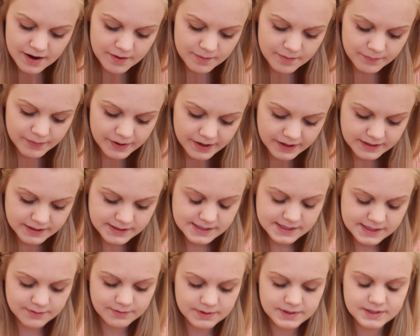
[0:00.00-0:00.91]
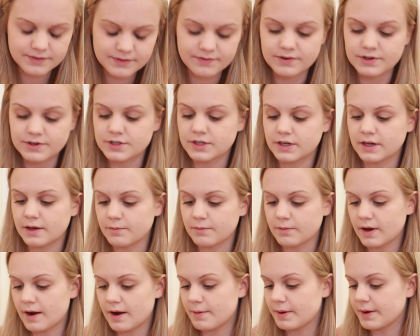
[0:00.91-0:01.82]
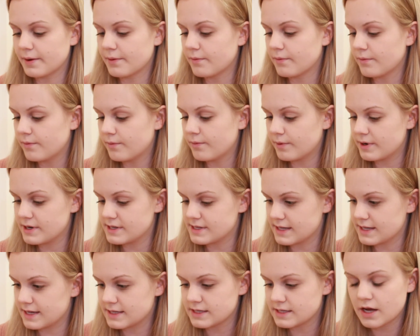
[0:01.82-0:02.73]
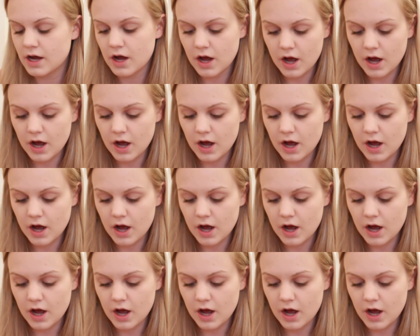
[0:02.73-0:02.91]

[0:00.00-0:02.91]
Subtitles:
But let's see, what's the first thing I'm grabbing? What is this?